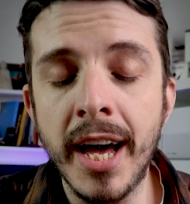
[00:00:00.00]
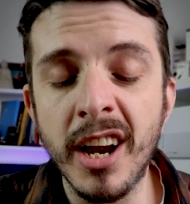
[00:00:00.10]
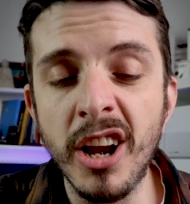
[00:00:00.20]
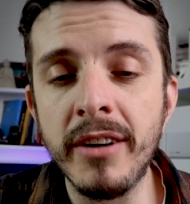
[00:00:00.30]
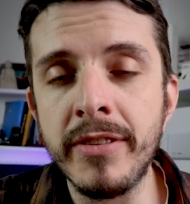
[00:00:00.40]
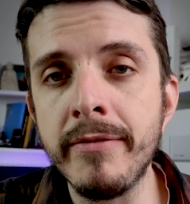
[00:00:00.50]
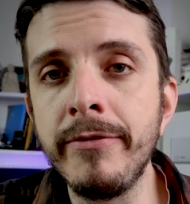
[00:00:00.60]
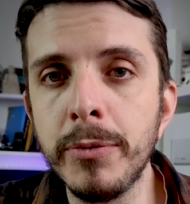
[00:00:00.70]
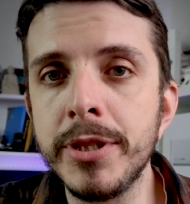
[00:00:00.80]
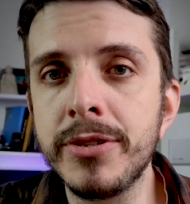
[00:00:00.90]
and a lot of the
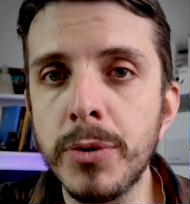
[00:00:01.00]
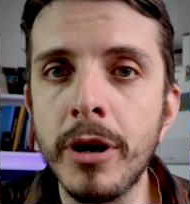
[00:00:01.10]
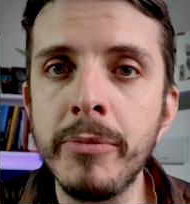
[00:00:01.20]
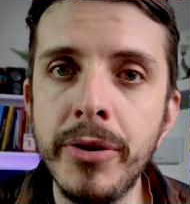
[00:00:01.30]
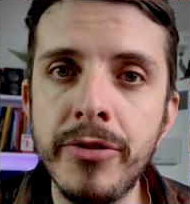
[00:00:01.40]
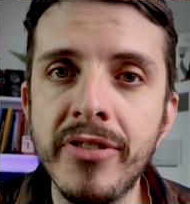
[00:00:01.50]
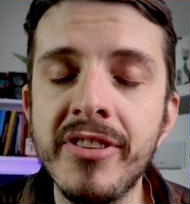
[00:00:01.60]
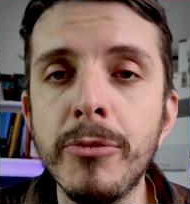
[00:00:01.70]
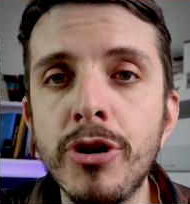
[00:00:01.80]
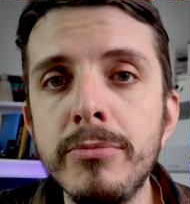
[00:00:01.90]
influence to our immune
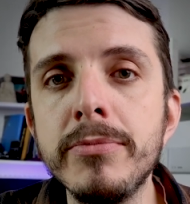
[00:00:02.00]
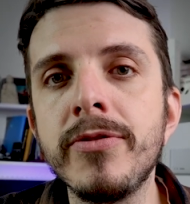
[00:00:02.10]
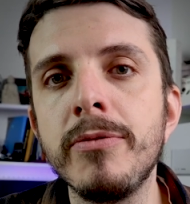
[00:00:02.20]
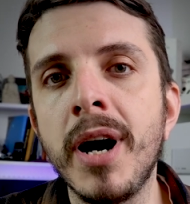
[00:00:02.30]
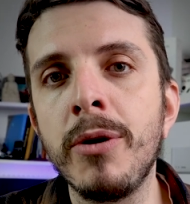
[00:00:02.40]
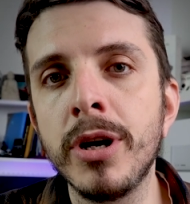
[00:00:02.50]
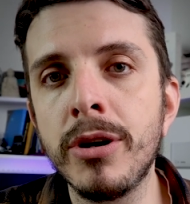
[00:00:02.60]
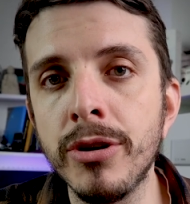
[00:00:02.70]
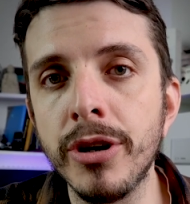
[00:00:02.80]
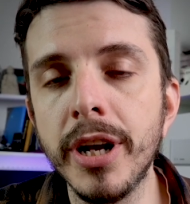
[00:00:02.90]
system comes from our
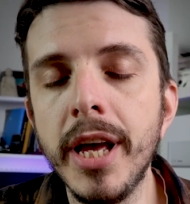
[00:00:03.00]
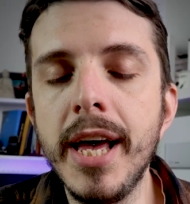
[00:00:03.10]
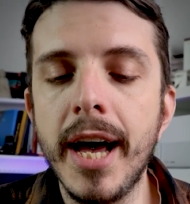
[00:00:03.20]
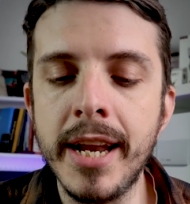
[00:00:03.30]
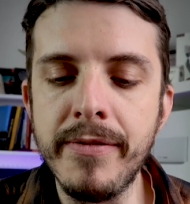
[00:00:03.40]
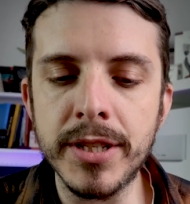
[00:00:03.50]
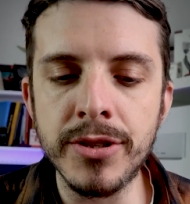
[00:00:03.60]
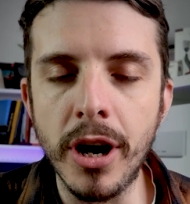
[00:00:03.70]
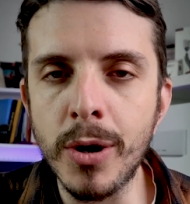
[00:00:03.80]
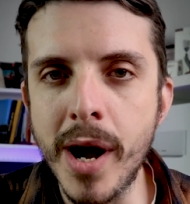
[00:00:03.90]
gut. And if
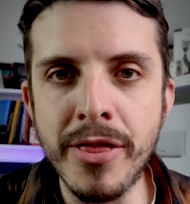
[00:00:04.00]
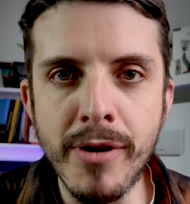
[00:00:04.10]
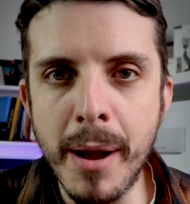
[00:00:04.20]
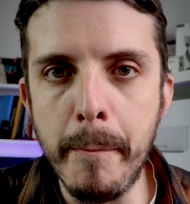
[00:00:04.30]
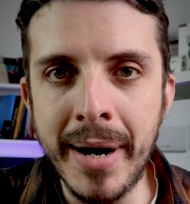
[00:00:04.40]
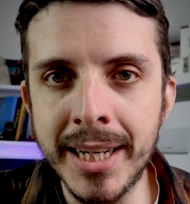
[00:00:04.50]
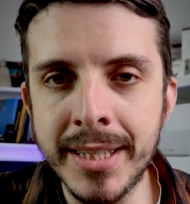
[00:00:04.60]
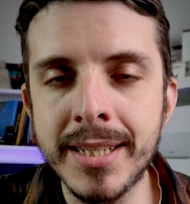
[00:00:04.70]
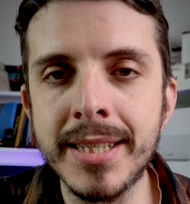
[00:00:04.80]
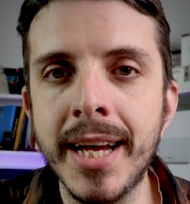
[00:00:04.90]
it's not quite the right
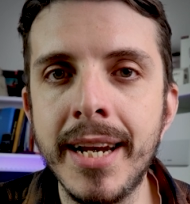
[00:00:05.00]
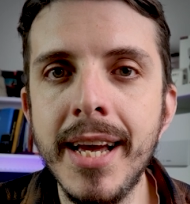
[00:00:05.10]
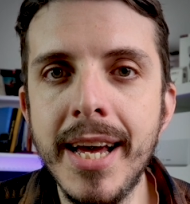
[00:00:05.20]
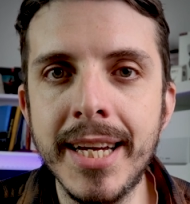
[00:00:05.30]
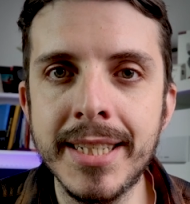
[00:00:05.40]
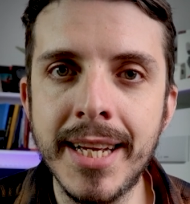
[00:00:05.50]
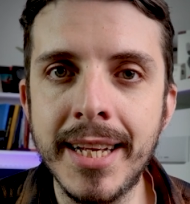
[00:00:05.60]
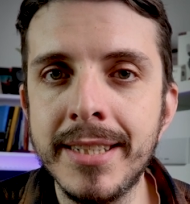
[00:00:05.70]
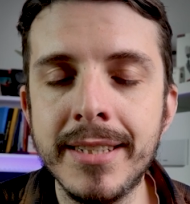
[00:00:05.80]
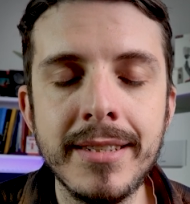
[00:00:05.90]
balance, then it
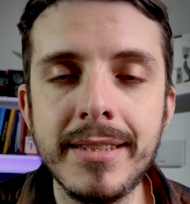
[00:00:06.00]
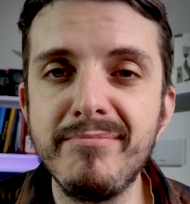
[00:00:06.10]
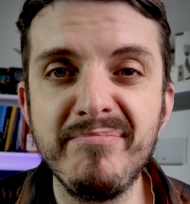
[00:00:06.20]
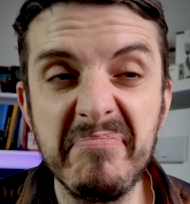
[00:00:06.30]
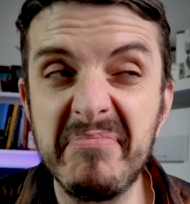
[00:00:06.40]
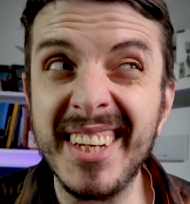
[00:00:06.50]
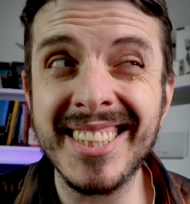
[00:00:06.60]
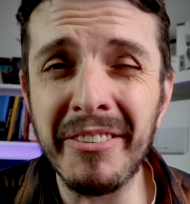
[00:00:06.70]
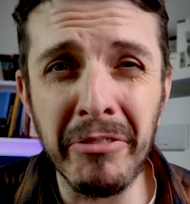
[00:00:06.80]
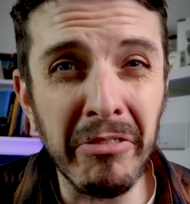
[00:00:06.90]
sends things like